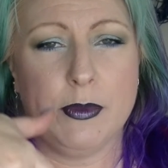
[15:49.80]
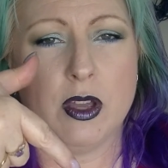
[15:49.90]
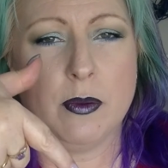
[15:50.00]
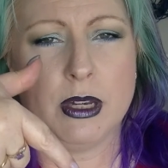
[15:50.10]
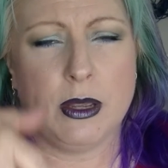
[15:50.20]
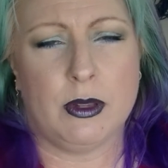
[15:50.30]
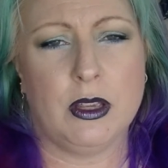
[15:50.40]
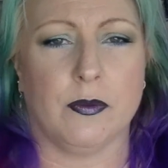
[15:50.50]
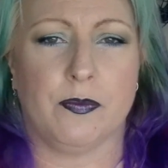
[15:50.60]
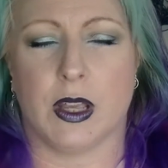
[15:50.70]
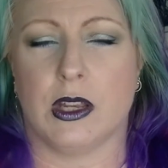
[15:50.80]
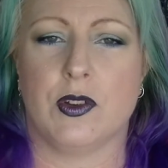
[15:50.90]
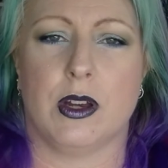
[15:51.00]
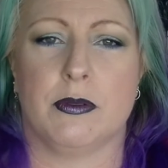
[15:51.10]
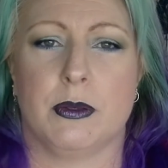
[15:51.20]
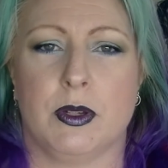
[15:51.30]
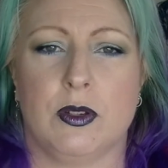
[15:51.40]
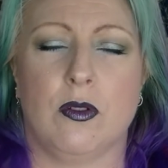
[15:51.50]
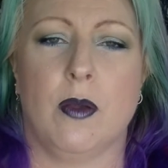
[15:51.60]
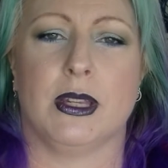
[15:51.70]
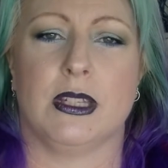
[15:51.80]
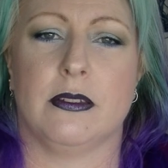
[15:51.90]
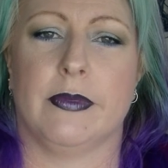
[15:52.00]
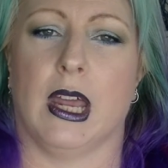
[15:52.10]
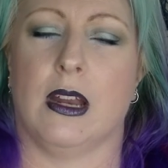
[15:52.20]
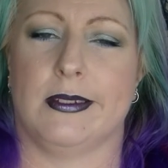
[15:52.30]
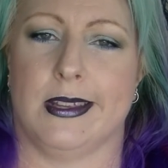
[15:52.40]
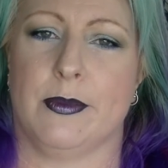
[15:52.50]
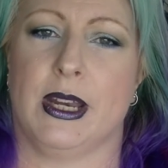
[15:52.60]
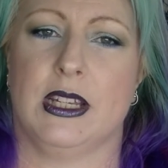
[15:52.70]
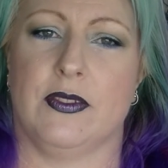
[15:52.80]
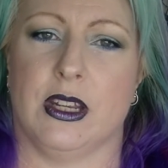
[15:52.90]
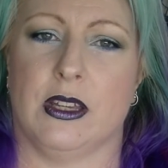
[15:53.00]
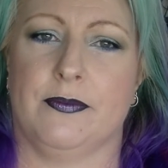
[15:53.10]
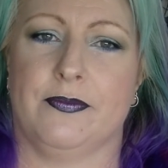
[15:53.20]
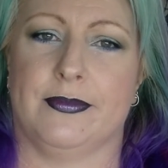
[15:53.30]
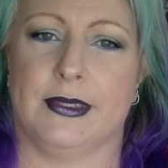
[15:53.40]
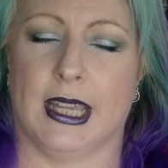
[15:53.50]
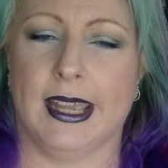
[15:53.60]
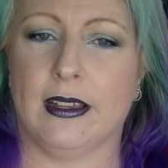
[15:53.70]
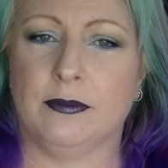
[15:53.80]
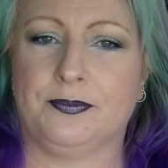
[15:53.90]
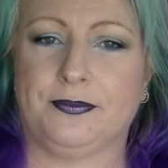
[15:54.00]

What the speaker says: me a comment down below. I try to respond to all comments, and I'll see you in my next video. See ya.